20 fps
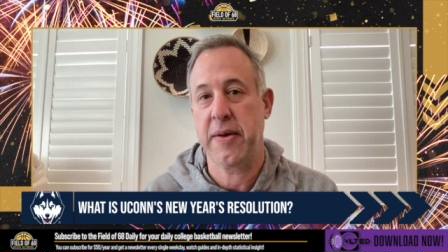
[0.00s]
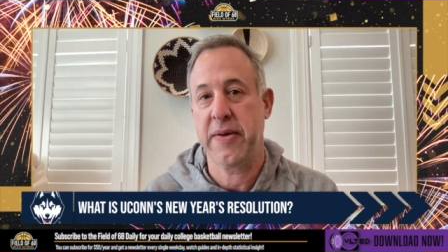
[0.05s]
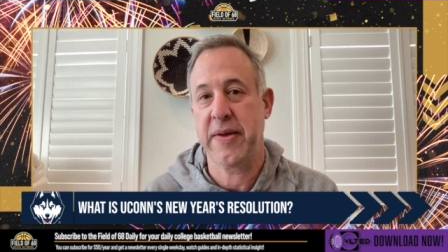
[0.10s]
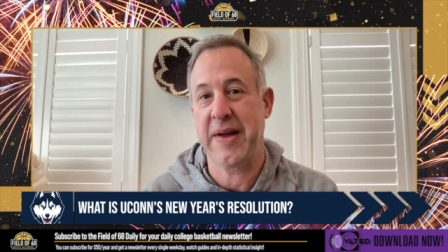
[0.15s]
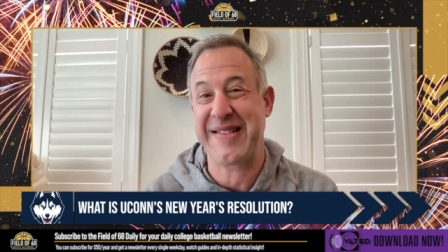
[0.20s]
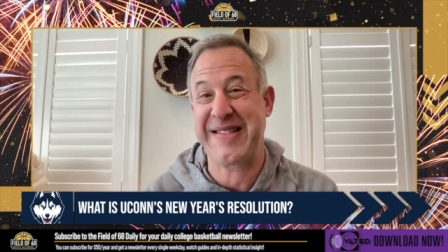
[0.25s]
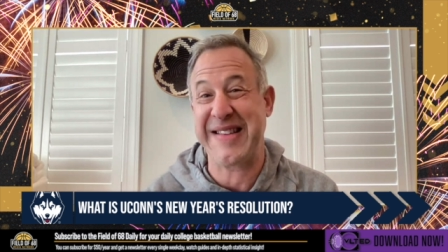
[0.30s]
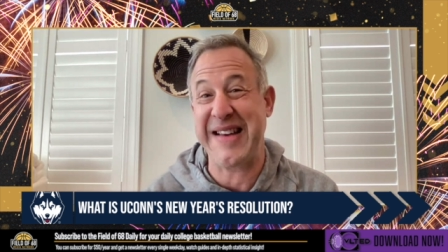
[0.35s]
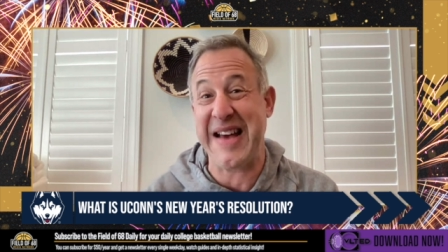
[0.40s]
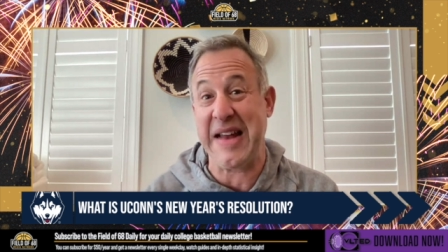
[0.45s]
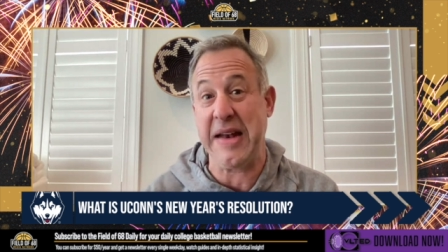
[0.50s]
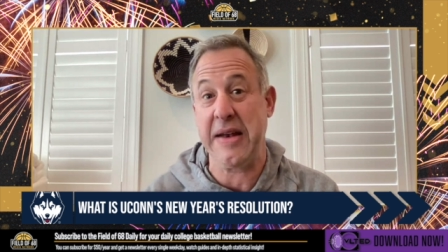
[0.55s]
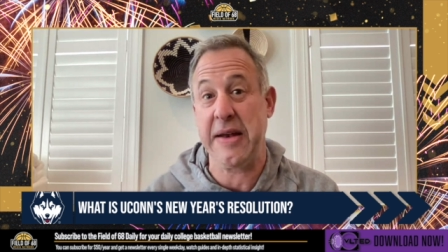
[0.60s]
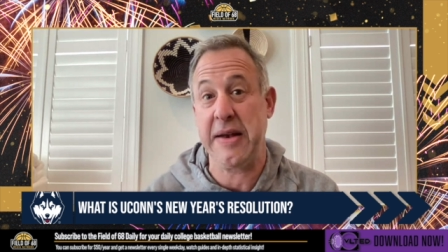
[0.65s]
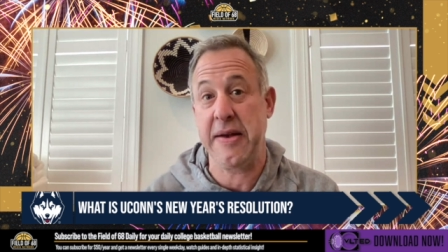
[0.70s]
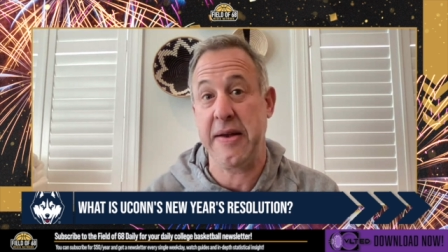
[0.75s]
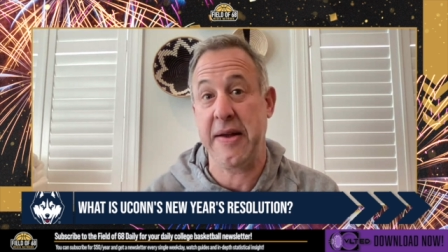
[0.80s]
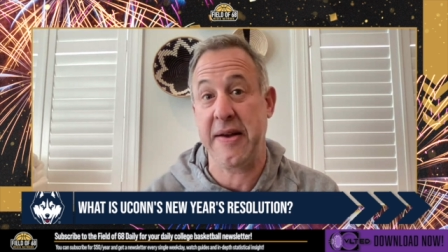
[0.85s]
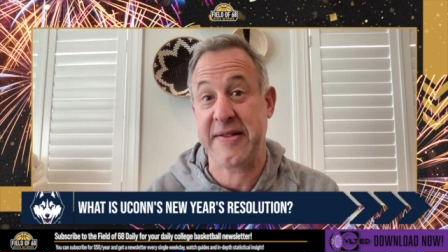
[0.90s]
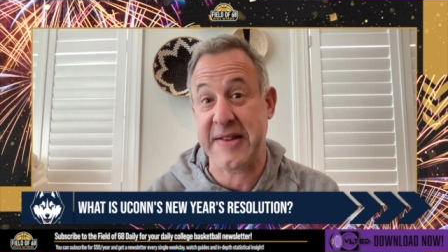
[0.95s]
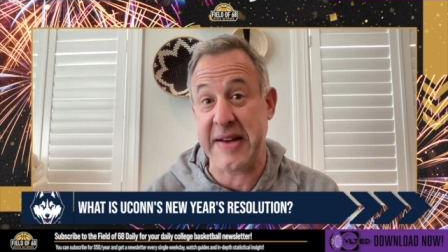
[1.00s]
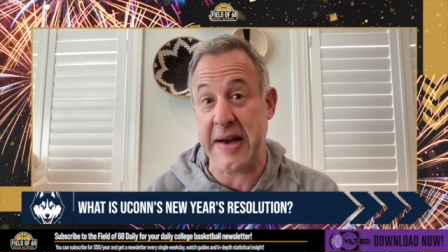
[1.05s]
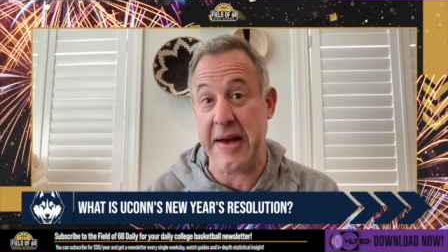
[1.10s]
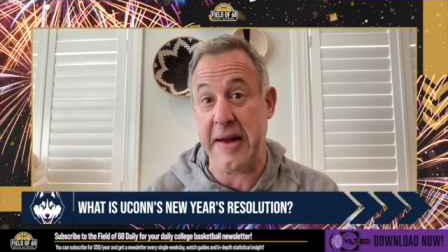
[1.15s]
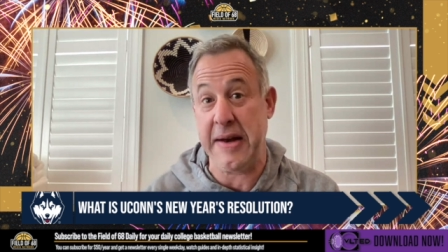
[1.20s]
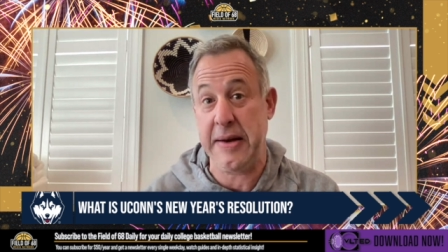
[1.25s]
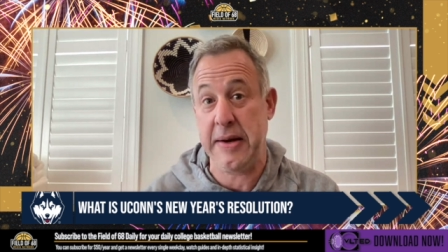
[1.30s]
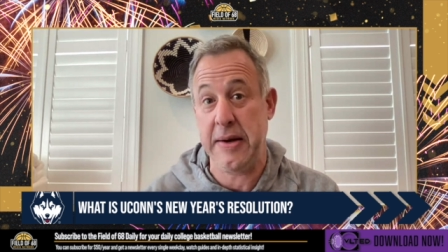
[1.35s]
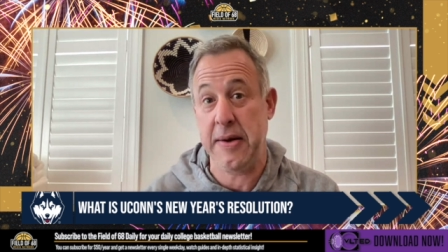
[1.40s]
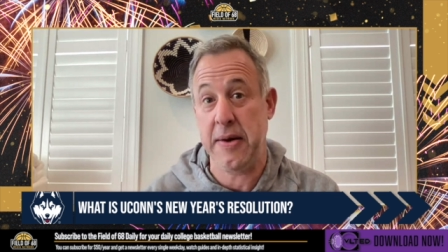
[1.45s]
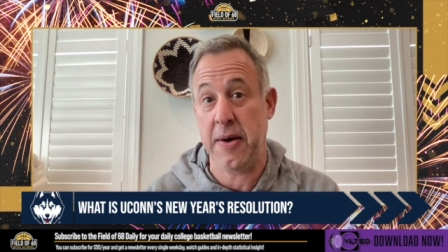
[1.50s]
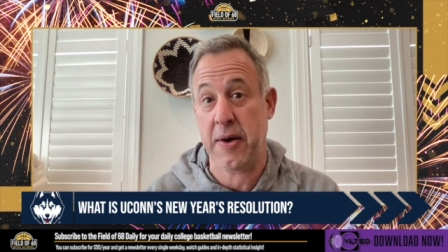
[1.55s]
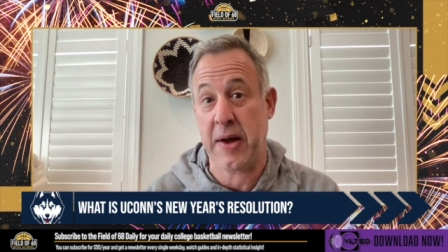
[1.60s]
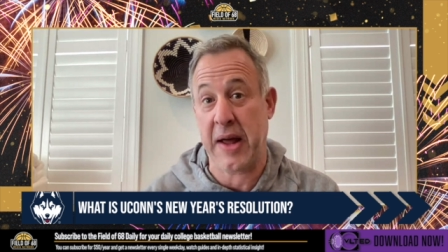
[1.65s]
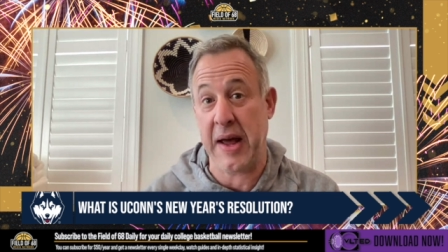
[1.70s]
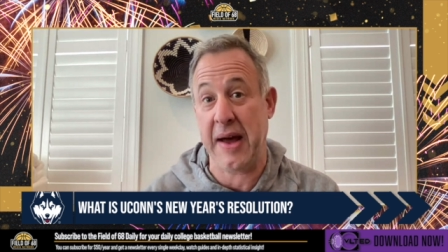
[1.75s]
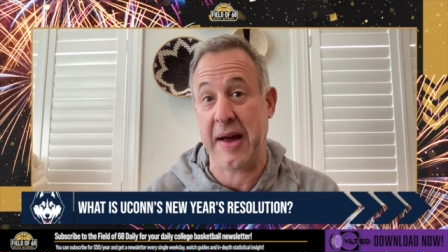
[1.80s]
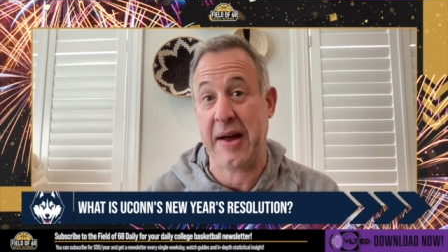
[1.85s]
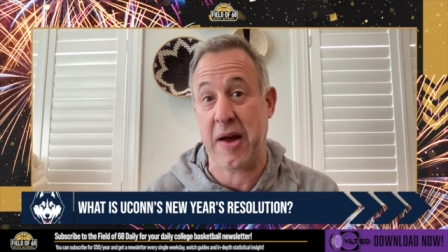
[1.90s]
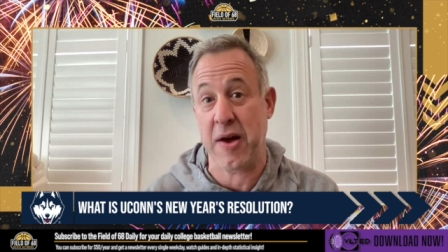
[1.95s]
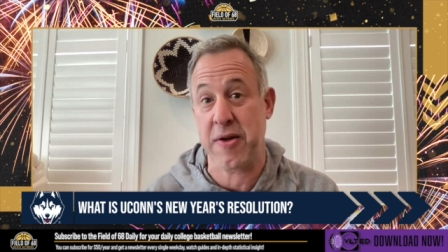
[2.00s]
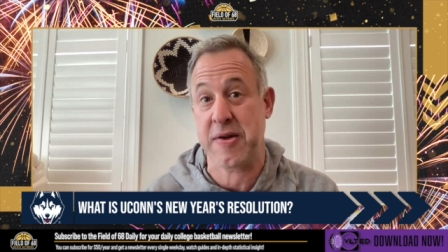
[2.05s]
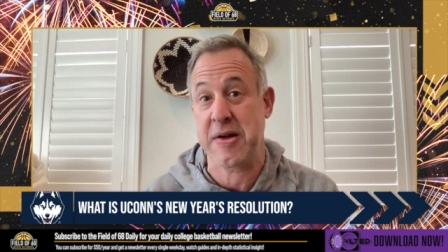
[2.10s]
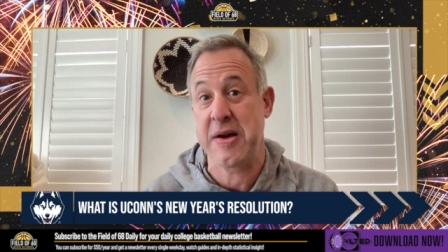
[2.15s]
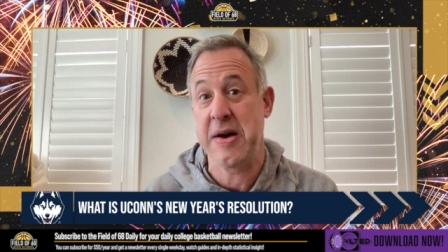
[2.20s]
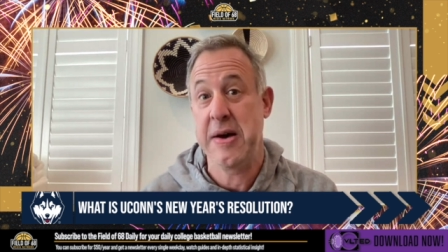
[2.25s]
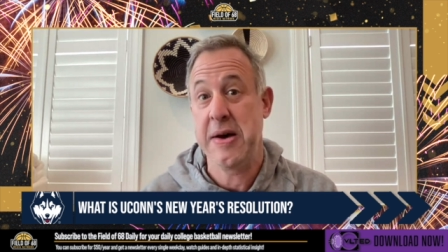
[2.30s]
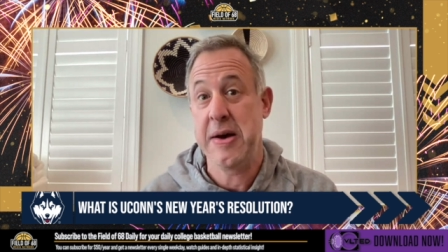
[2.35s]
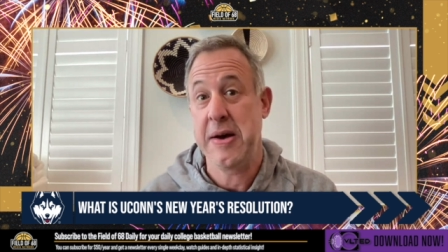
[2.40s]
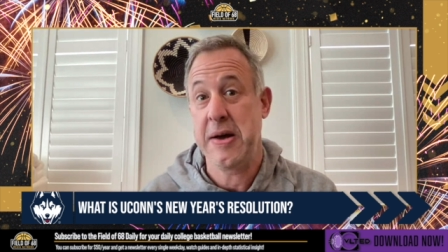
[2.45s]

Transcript: That's it. That's it. Okay. Because hmm.